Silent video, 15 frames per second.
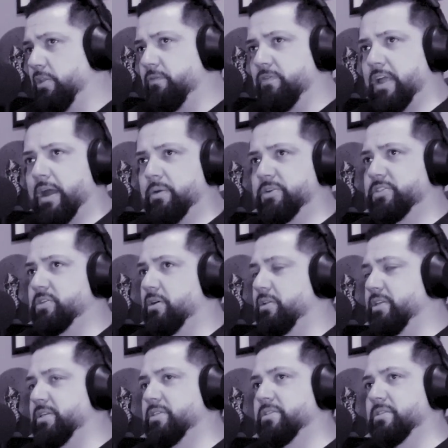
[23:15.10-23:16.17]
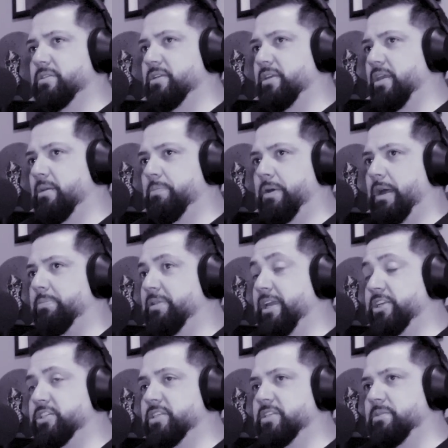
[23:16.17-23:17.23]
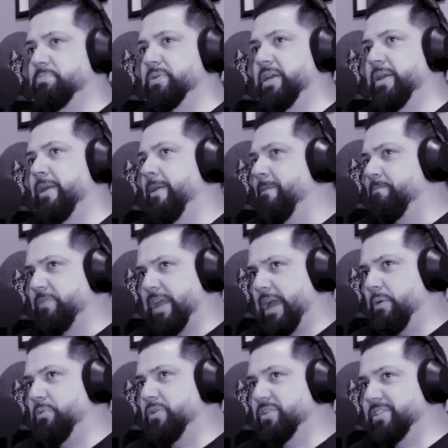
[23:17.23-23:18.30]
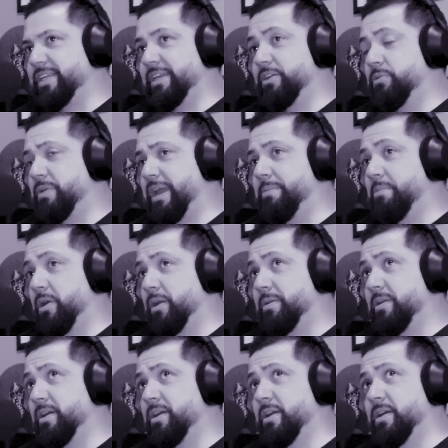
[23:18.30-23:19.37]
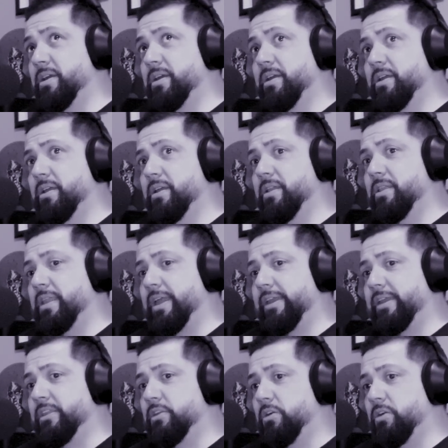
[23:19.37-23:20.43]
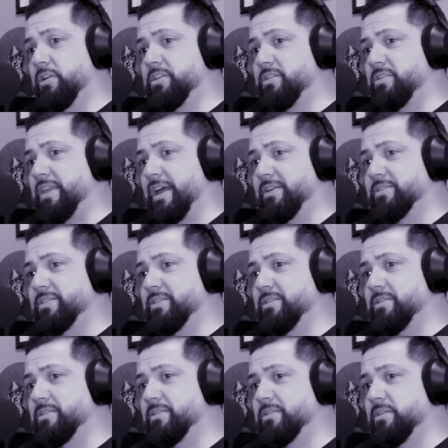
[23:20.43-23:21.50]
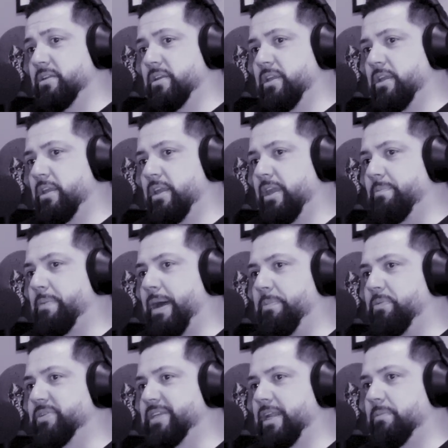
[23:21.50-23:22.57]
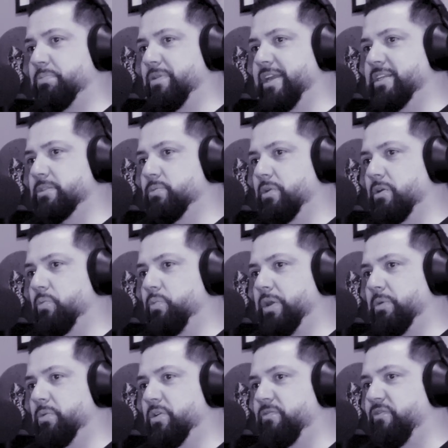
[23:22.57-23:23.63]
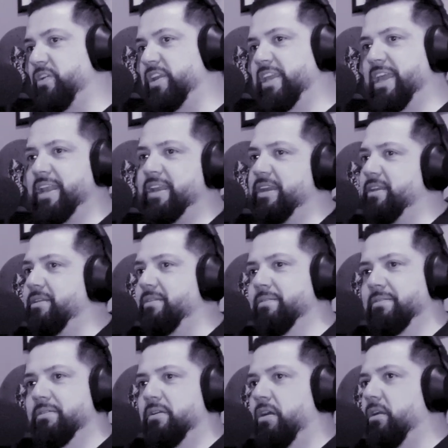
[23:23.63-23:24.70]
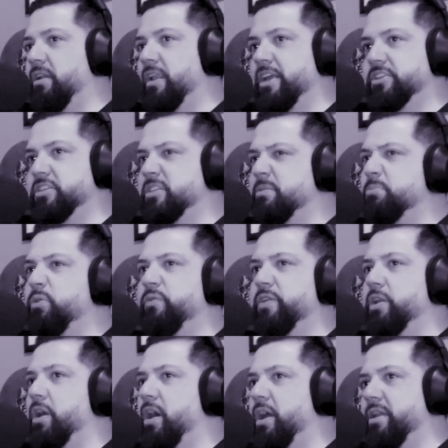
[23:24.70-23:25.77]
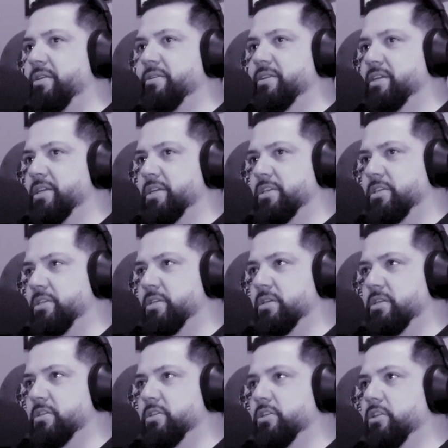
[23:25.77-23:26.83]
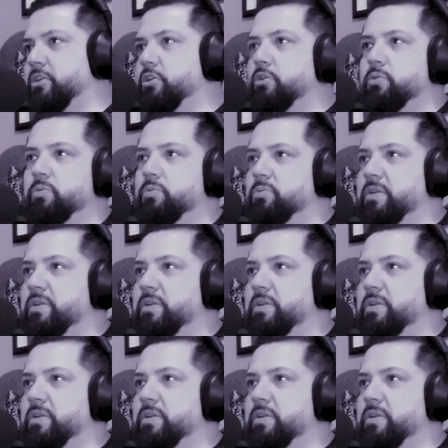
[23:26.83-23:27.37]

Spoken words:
the flowers to all these hip hop legends. But I will say, you're right, Mark. Like in the early 2000s, hip hop was at a place where we were forgetting our legends and moving on to the new